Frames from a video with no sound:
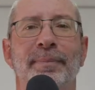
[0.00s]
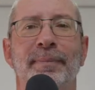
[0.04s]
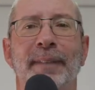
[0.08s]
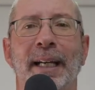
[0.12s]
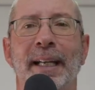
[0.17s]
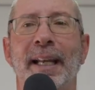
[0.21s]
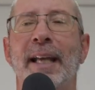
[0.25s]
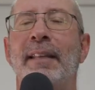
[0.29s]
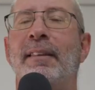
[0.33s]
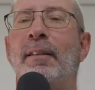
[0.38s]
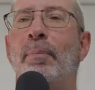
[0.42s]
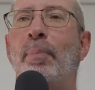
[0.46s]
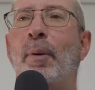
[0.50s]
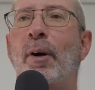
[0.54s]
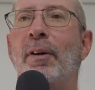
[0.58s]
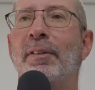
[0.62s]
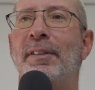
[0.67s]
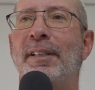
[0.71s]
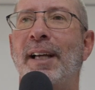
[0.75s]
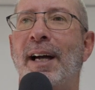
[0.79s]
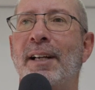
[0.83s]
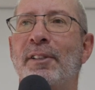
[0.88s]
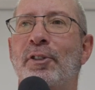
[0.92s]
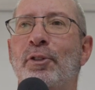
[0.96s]
And at the
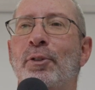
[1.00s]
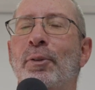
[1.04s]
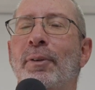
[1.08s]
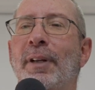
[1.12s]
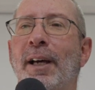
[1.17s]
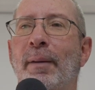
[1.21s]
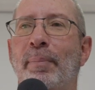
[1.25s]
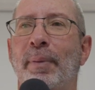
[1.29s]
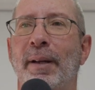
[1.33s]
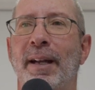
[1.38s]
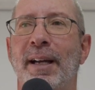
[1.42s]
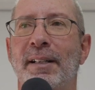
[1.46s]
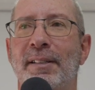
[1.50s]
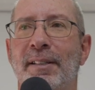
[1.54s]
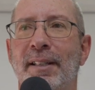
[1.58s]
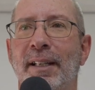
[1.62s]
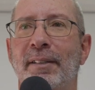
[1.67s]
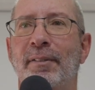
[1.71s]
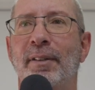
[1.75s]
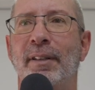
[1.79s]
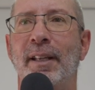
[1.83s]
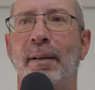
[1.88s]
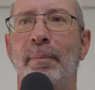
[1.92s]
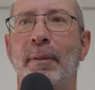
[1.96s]
party, I stood up and I
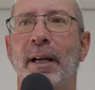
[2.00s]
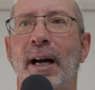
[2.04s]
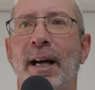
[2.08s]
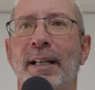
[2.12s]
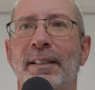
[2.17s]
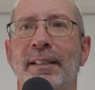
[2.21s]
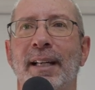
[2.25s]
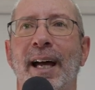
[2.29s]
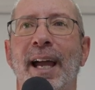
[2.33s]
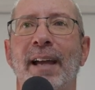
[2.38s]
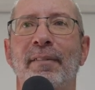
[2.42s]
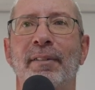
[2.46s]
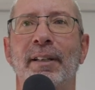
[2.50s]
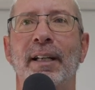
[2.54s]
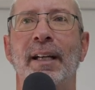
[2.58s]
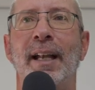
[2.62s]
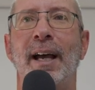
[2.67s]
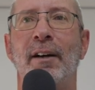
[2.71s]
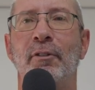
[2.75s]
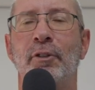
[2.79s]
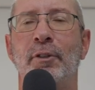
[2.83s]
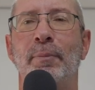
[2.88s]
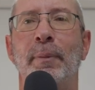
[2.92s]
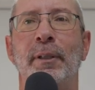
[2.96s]
said to them, guys, I have an
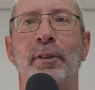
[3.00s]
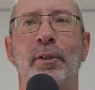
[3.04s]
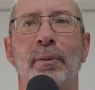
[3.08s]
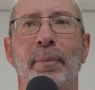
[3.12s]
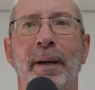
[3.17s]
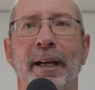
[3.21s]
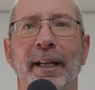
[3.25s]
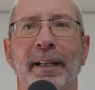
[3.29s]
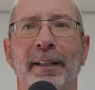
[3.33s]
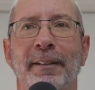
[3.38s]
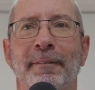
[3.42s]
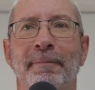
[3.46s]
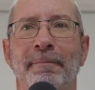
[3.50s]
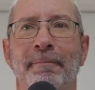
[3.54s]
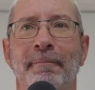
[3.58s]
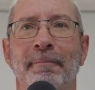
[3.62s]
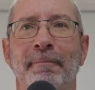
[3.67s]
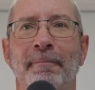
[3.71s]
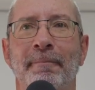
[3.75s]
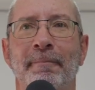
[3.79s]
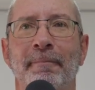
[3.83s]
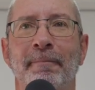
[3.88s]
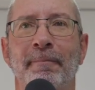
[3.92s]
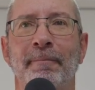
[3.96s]
announcement to make.
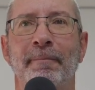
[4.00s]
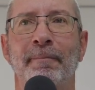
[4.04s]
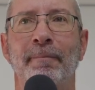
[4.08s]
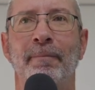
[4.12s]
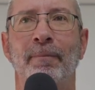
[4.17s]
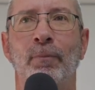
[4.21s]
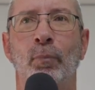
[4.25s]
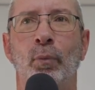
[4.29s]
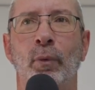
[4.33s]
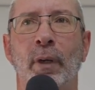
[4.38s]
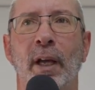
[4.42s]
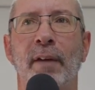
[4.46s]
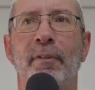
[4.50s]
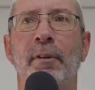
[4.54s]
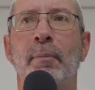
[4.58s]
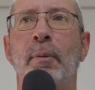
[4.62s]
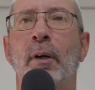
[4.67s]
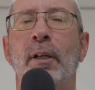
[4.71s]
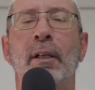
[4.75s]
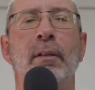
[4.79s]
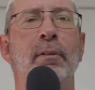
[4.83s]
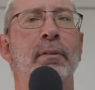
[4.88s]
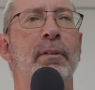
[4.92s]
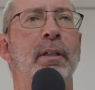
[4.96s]

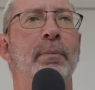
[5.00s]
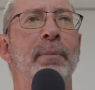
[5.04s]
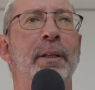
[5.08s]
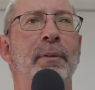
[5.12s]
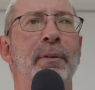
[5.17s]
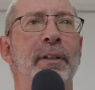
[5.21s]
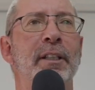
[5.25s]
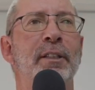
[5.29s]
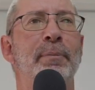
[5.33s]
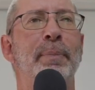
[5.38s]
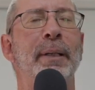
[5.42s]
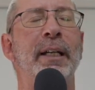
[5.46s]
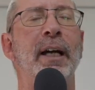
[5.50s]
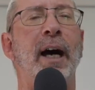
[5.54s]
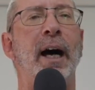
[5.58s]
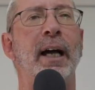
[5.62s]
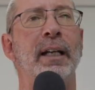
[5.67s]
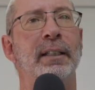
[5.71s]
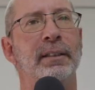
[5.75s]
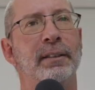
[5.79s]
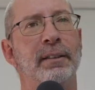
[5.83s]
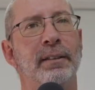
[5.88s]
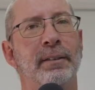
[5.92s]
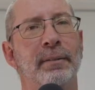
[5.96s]
Everybody looked at me with these big
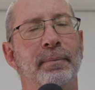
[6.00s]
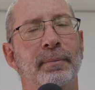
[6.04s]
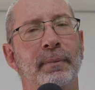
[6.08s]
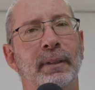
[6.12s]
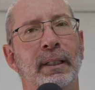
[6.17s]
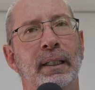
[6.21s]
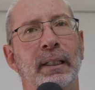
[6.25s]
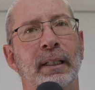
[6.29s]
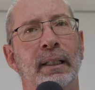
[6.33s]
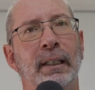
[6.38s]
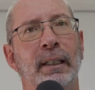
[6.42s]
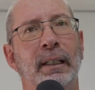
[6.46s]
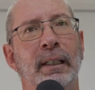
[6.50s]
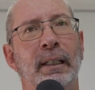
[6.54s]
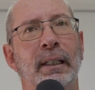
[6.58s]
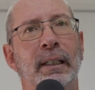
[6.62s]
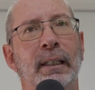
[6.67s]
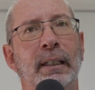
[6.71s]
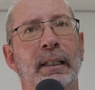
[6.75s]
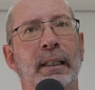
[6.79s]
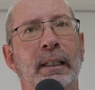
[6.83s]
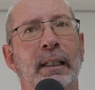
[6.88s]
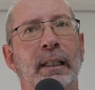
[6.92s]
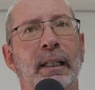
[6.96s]
eyes.
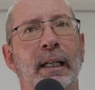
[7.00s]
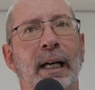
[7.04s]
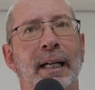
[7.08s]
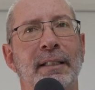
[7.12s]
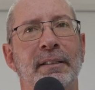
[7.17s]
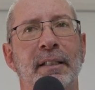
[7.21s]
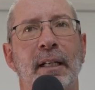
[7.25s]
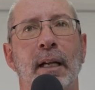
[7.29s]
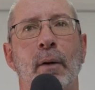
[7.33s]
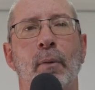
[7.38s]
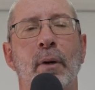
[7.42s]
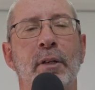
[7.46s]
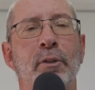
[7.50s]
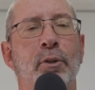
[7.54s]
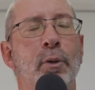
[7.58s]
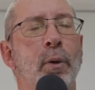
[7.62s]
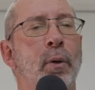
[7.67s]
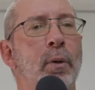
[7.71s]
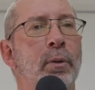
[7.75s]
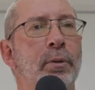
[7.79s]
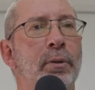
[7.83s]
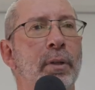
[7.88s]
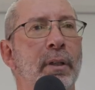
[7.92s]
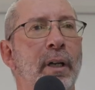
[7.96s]
I said, I want you
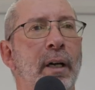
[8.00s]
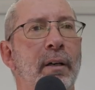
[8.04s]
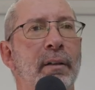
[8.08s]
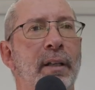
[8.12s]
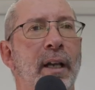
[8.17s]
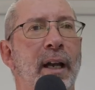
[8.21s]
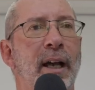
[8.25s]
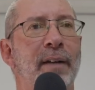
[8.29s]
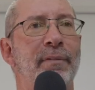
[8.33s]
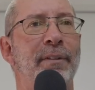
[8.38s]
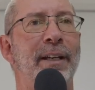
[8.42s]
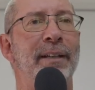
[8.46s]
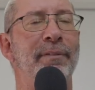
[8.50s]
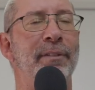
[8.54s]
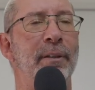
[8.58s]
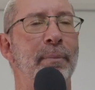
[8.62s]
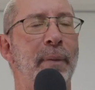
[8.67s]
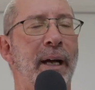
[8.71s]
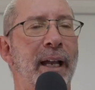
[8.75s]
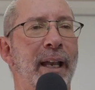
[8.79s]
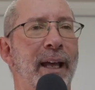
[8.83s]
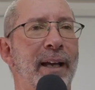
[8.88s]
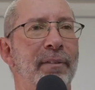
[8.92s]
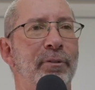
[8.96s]
all to know that I've given
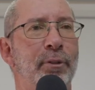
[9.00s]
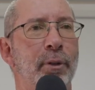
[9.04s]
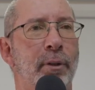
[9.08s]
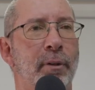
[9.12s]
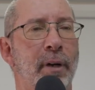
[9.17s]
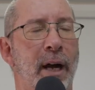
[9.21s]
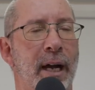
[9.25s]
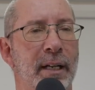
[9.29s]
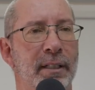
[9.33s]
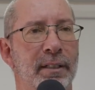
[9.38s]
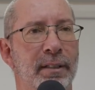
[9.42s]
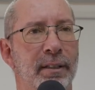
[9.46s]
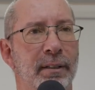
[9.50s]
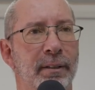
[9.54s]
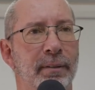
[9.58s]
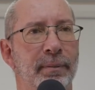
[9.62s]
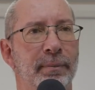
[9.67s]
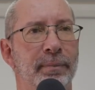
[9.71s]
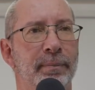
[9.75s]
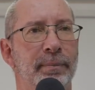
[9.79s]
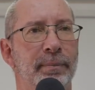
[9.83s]
my life to Christ.